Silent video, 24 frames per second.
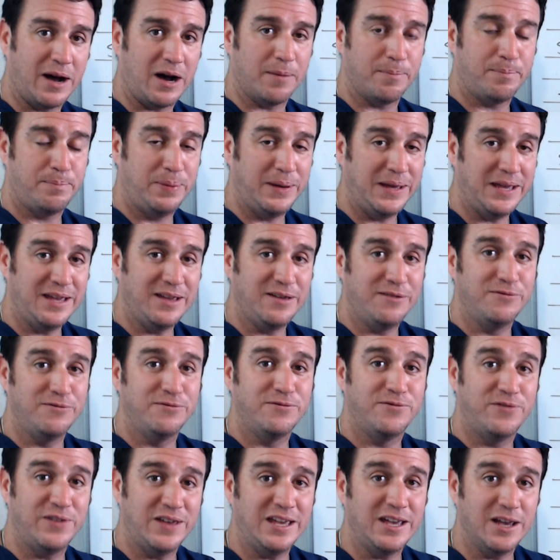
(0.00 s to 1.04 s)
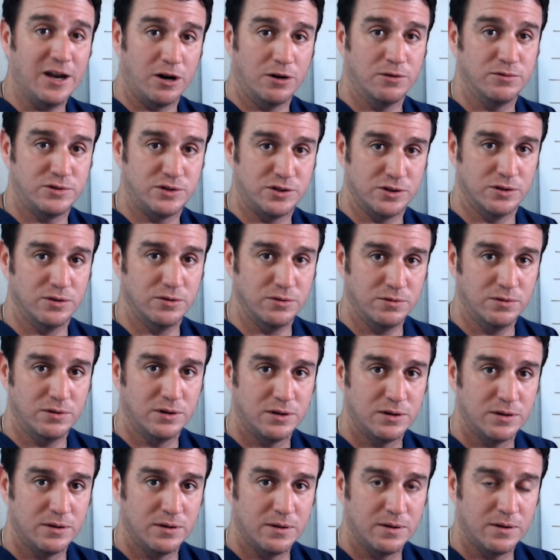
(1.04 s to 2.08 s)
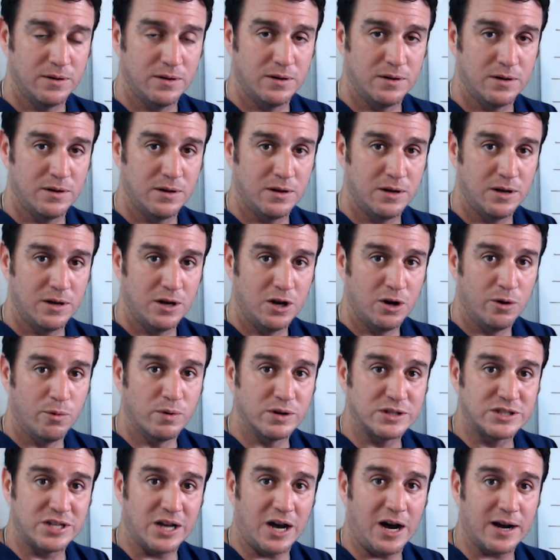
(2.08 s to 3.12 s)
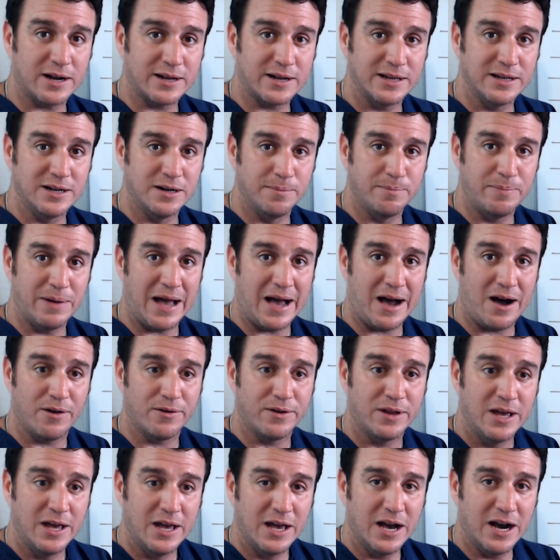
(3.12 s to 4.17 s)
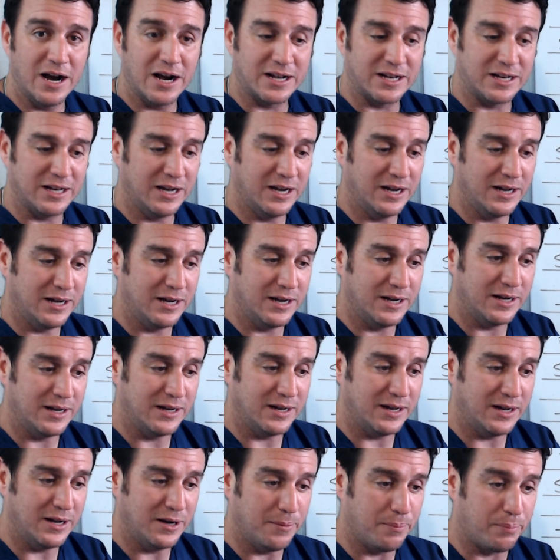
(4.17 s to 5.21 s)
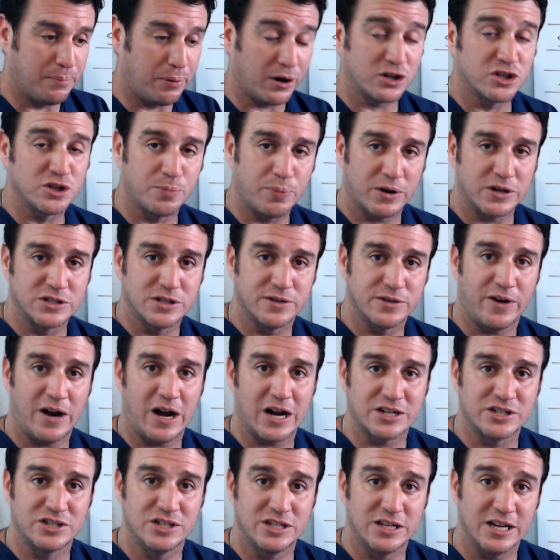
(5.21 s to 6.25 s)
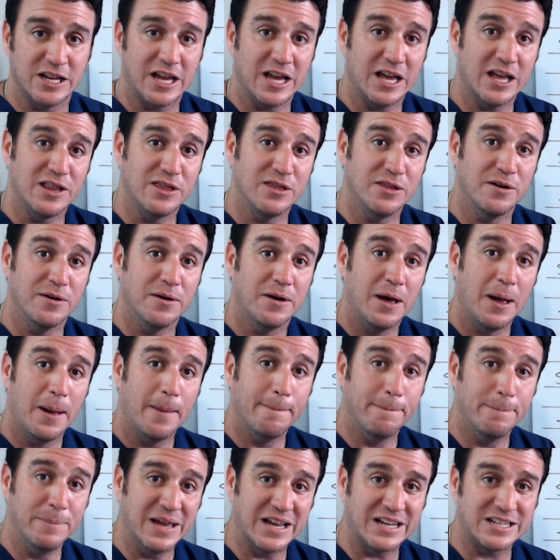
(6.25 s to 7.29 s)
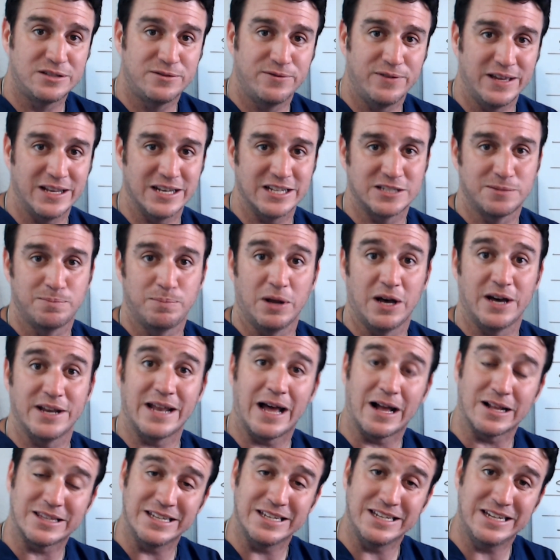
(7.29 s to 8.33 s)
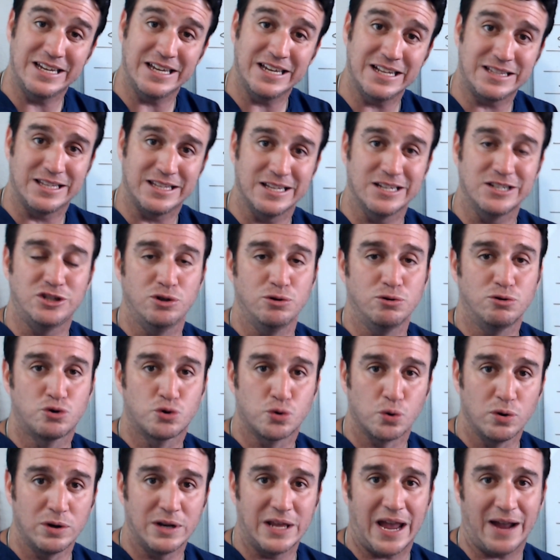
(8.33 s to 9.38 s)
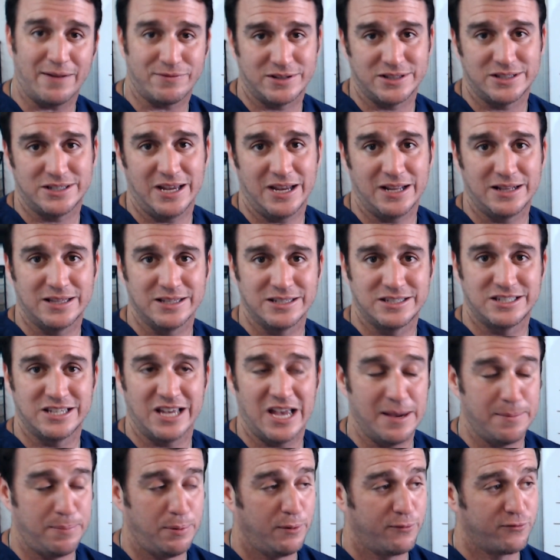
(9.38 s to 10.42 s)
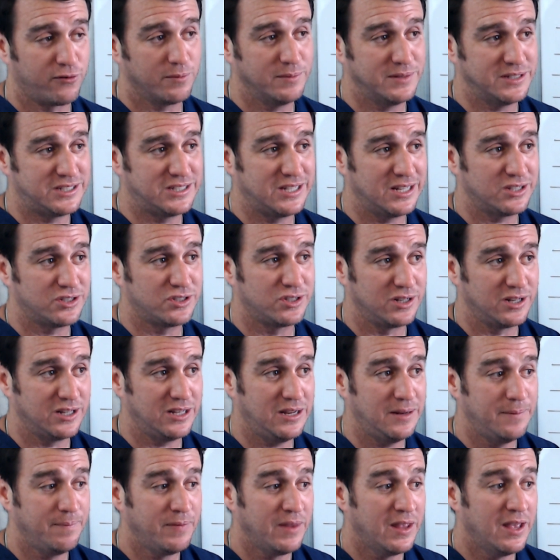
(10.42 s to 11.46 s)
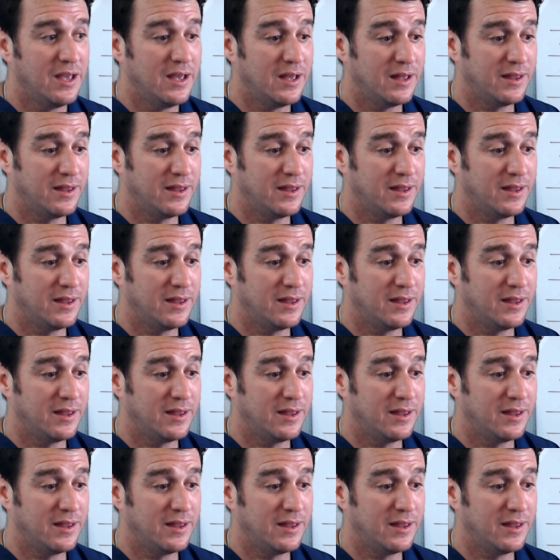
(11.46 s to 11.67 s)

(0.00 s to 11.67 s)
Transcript: about PVO2, we're talking about a, a, a, partial pressure of oxygen in the mixed venous blood. Now, to get this, you truly have to take this sample from essentially